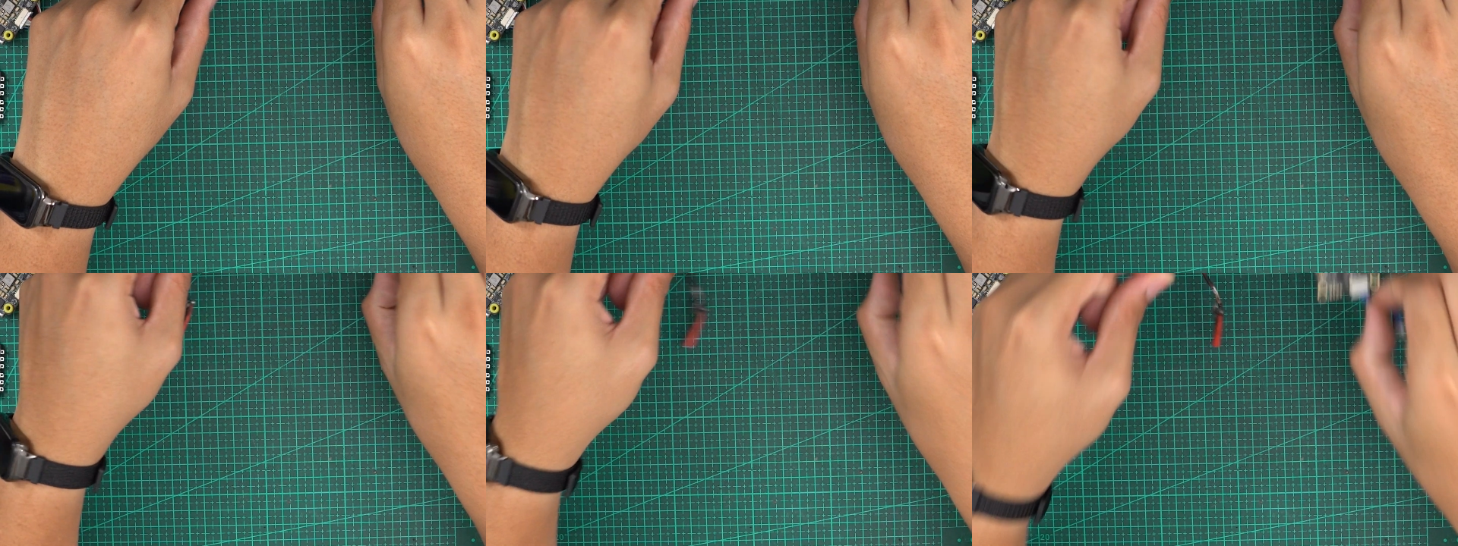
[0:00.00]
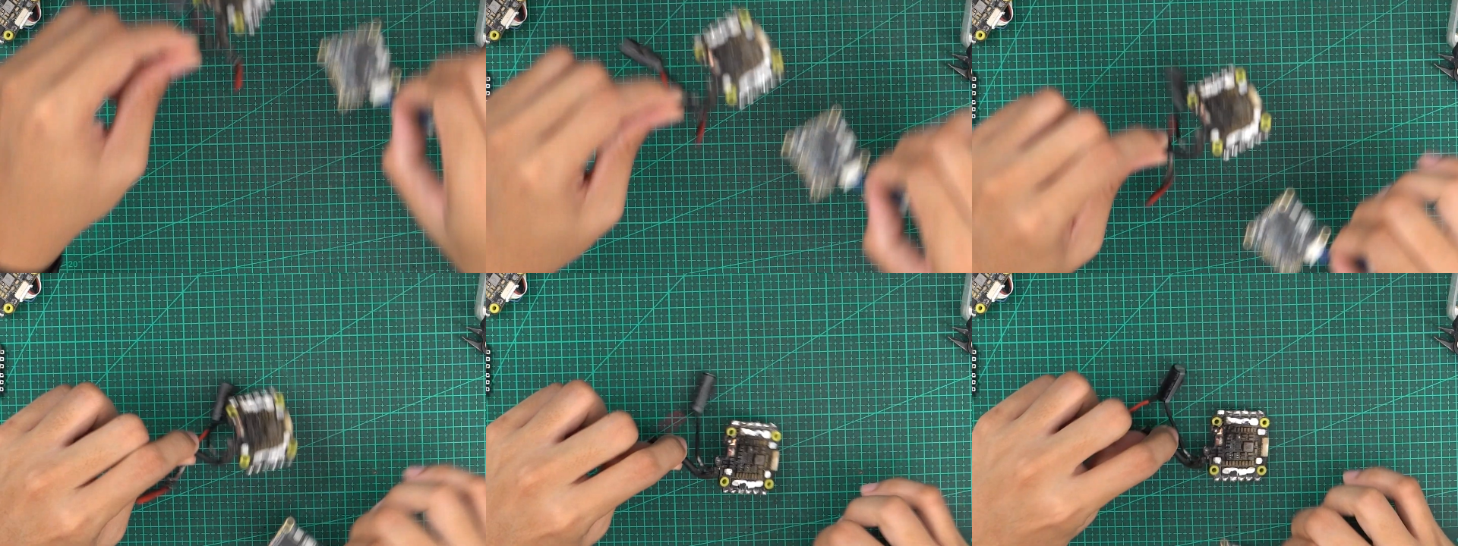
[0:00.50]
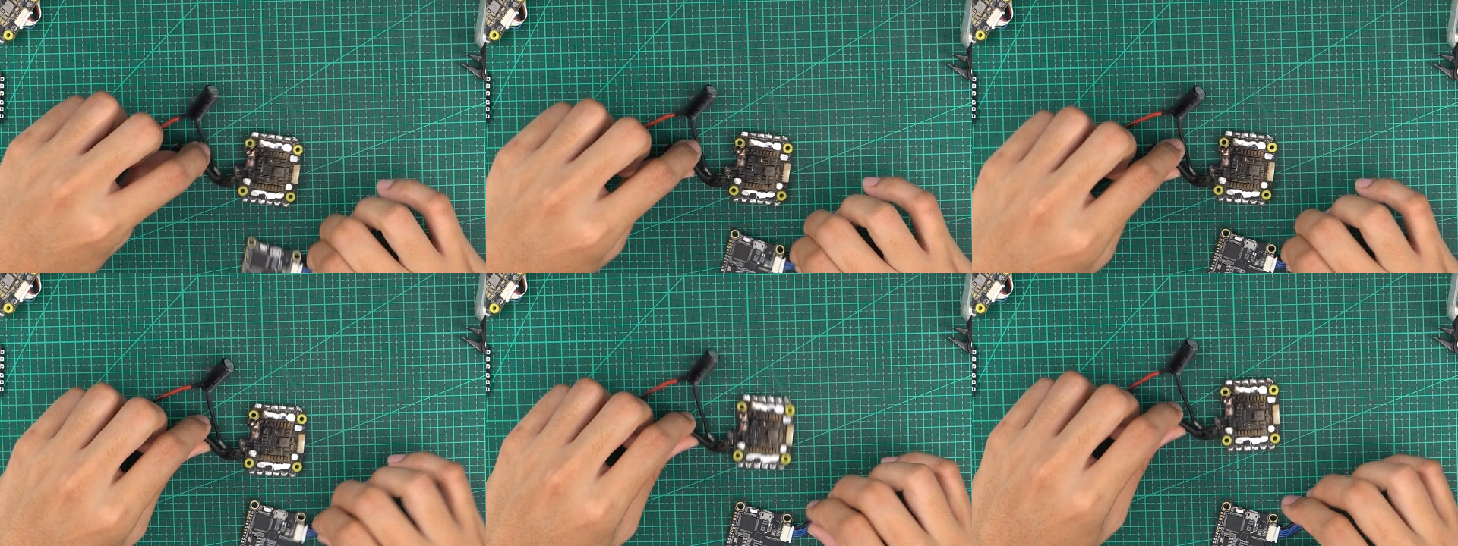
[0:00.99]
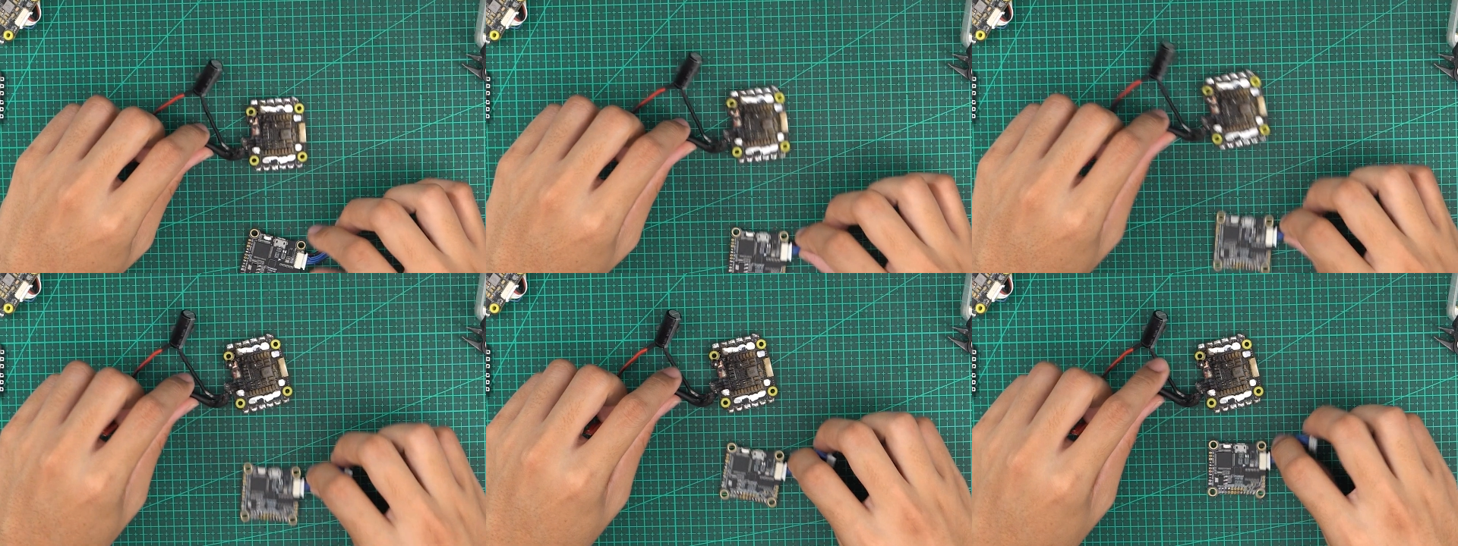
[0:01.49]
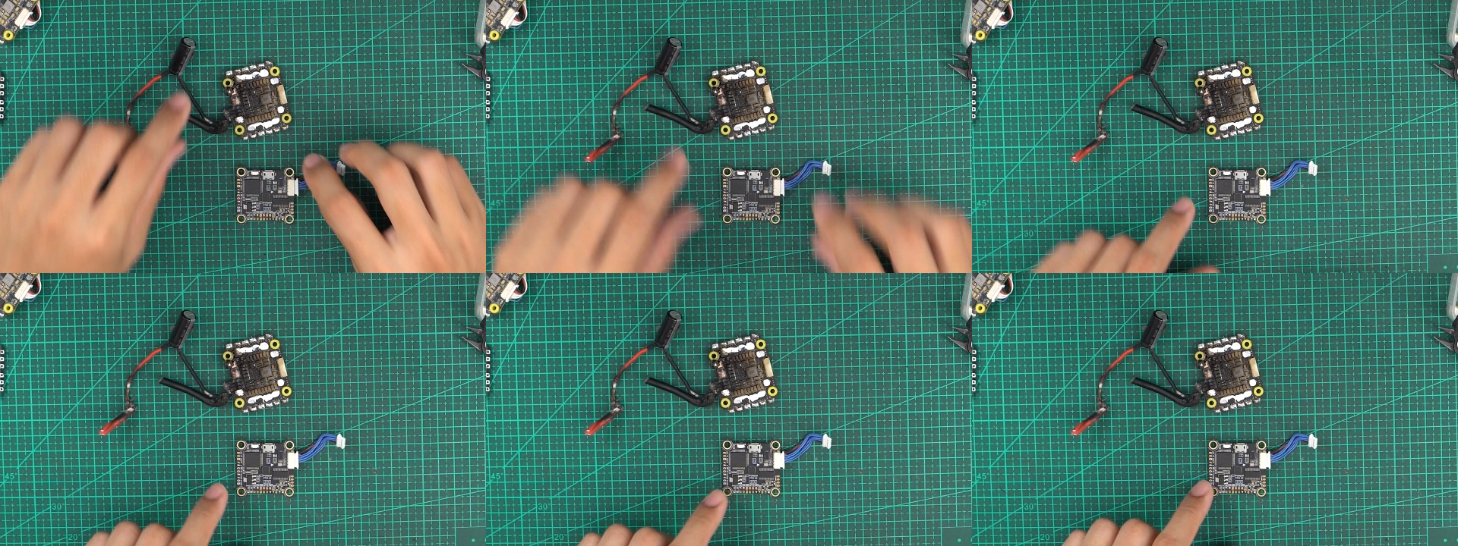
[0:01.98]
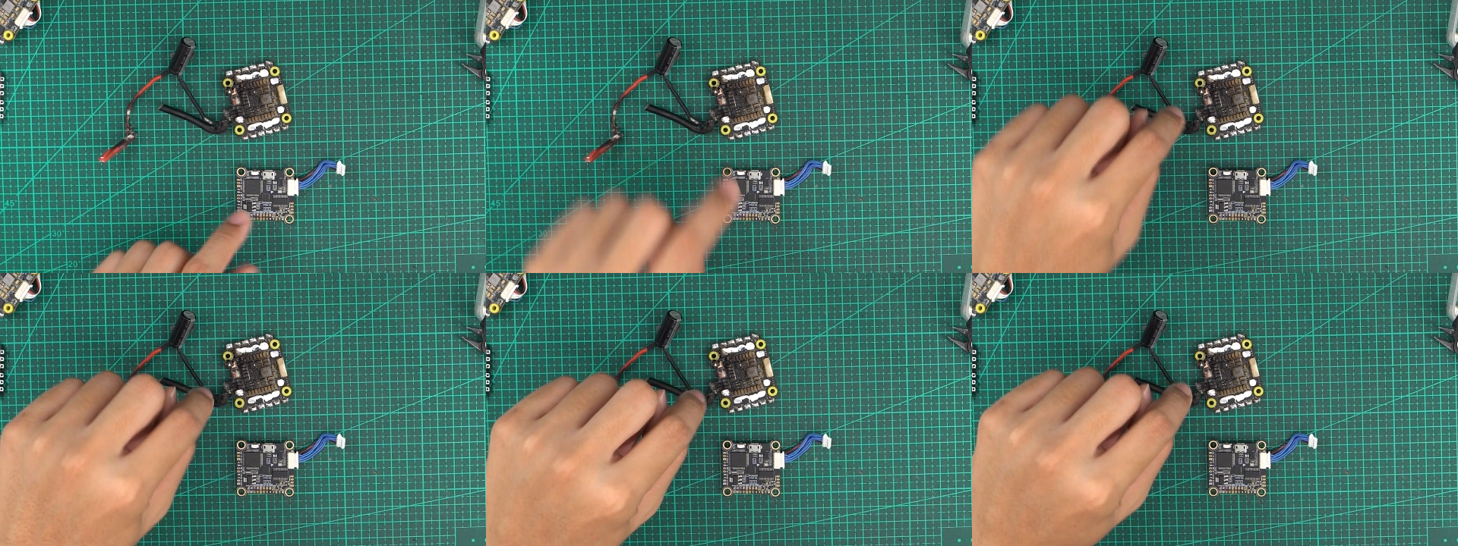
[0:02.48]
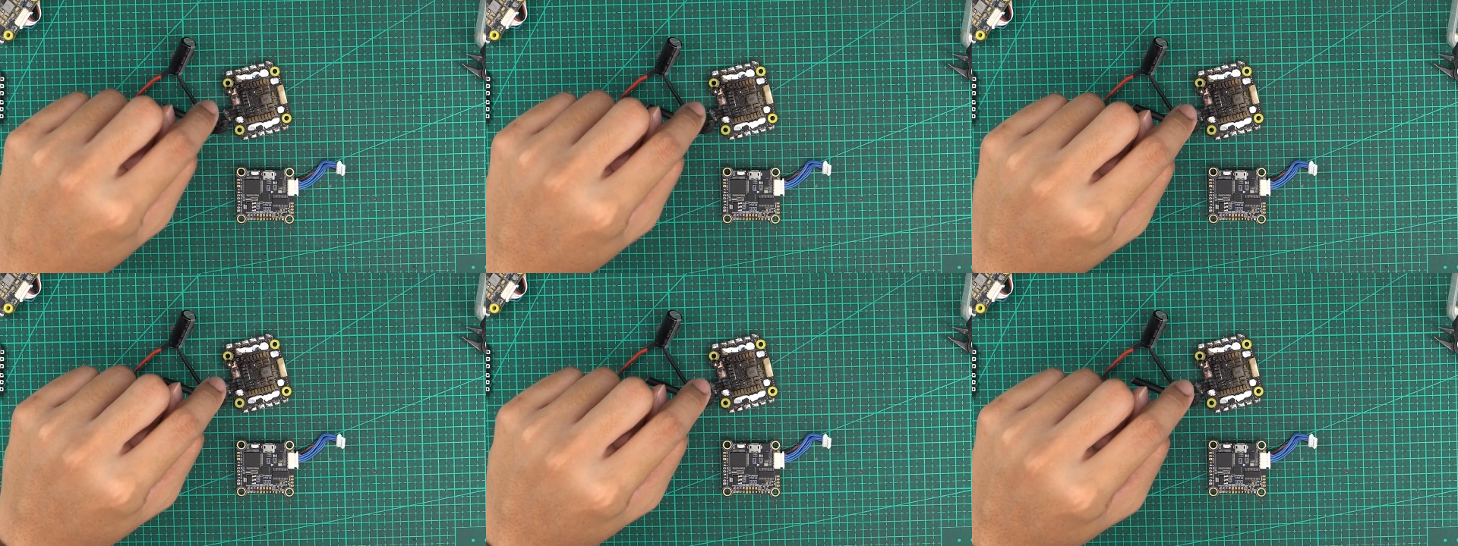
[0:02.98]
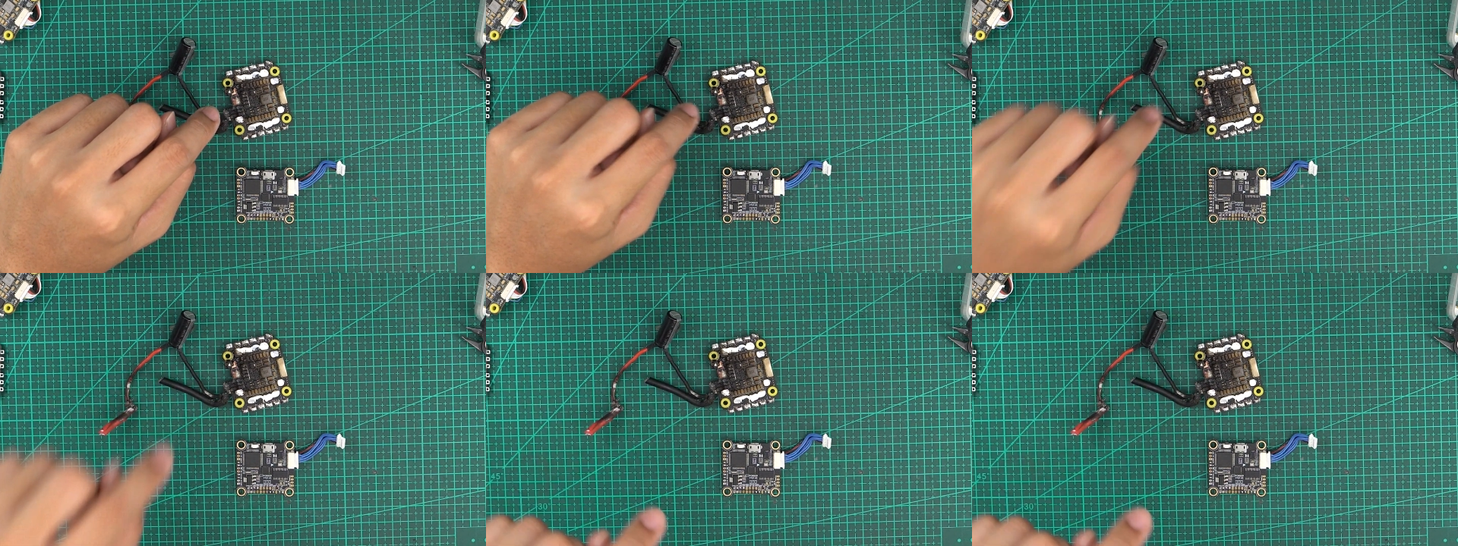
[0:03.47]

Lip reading: Nobody's mouth can be seen.